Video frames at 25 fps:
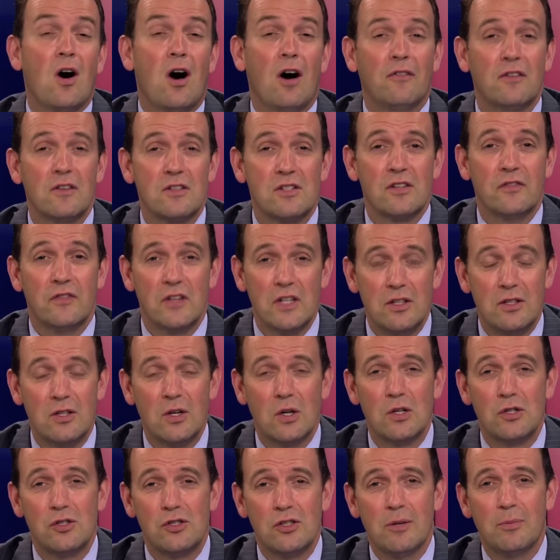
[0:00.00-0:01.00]
Office of
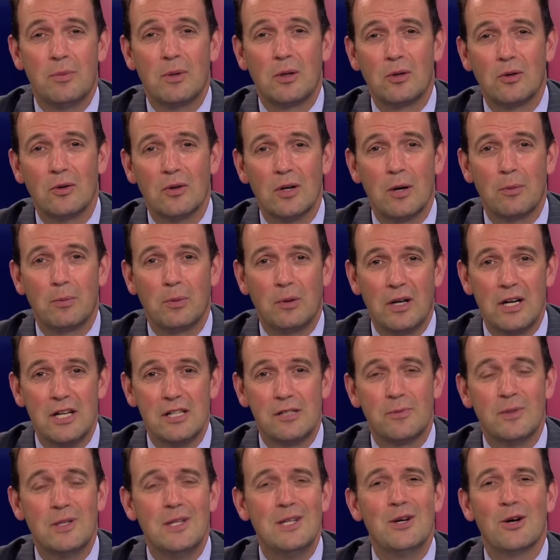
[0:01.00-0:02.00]
Internship and Career
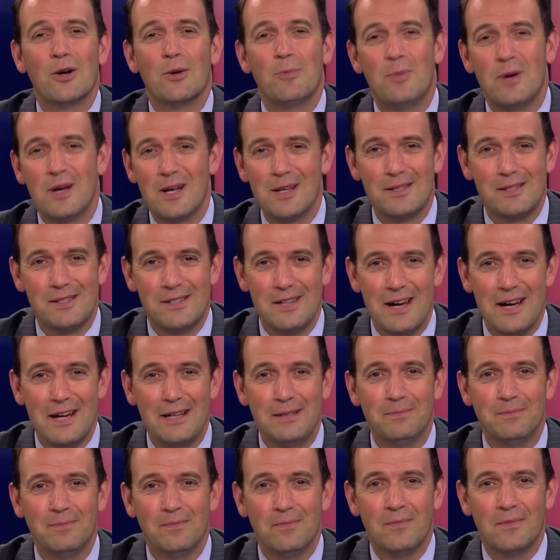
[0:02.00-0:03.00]
Placement here at Penn
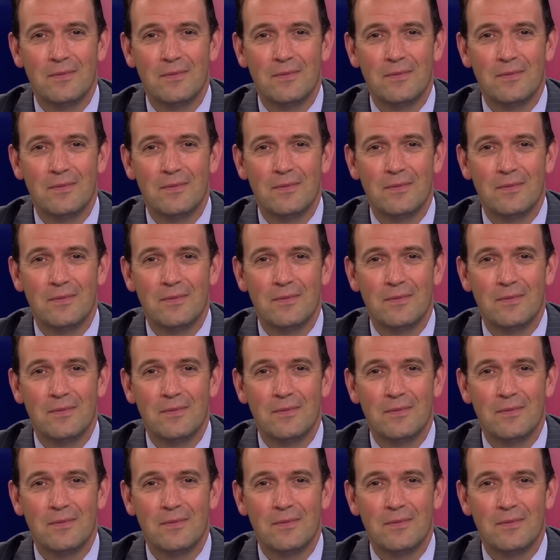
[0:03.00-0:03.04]
State,